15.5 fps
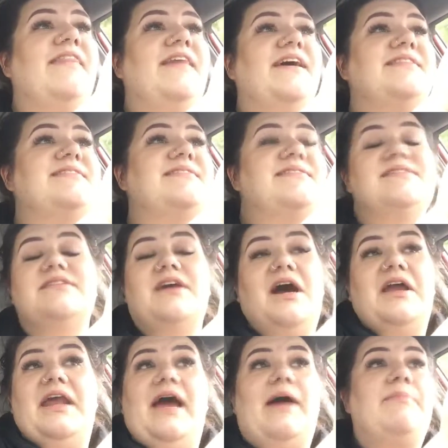that's
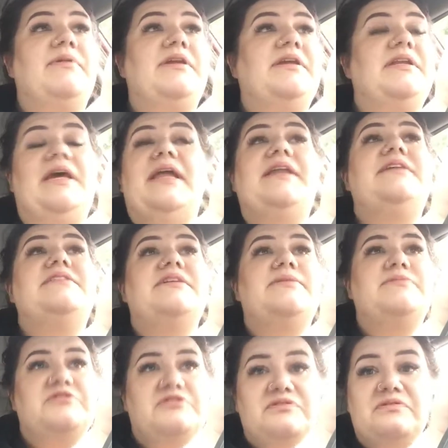not happening
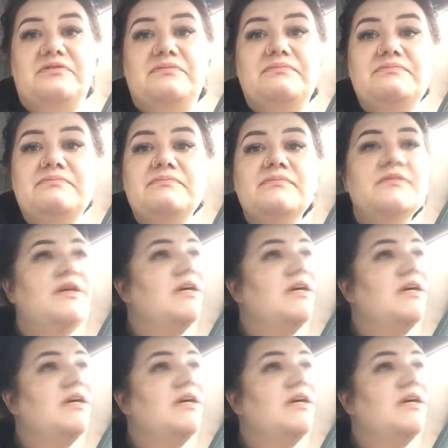anytime soon.